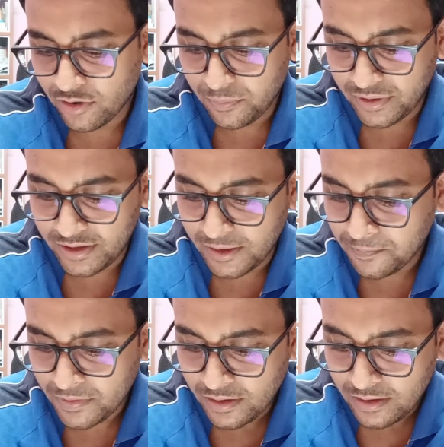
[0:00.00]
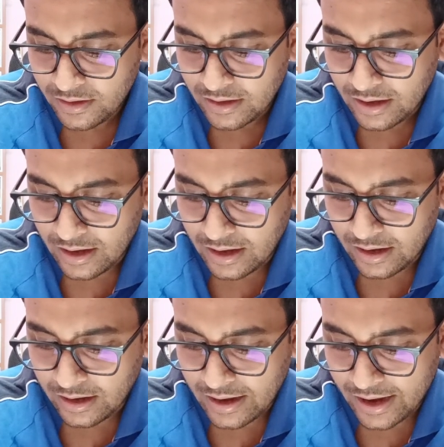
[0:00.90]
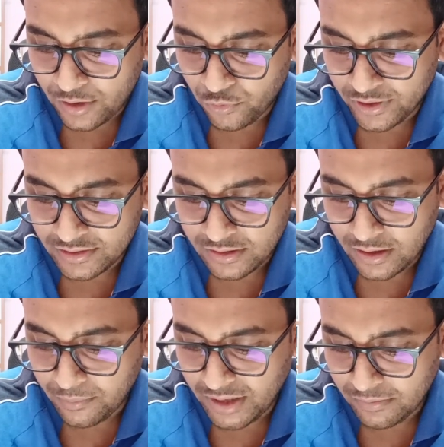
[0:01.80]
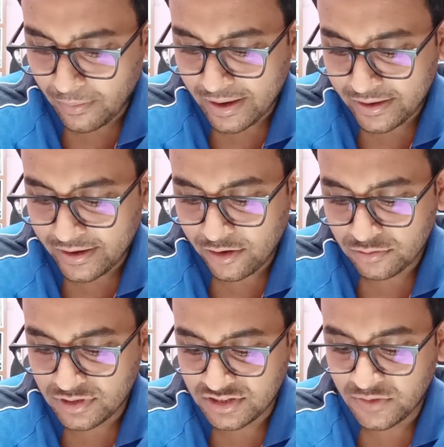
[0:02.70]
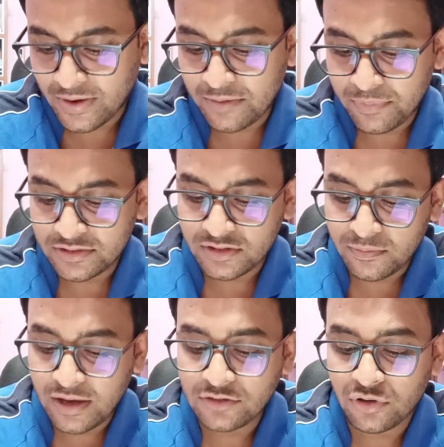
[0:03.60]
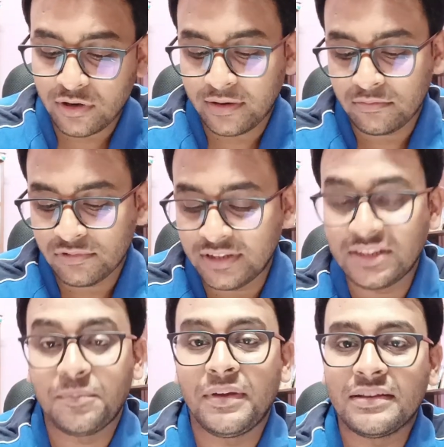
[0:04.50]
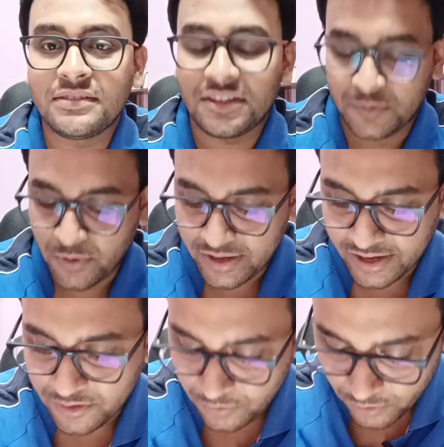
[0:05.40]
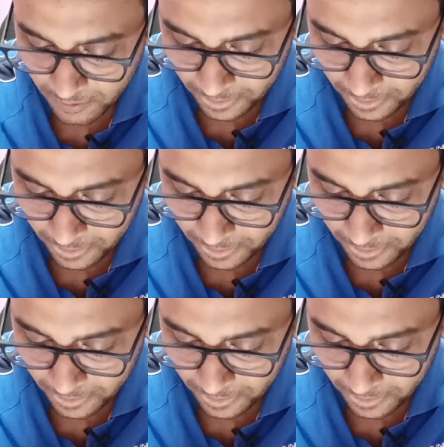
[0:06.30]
BE and with a minimum aggregate of 65% marks or CGPA 6.84.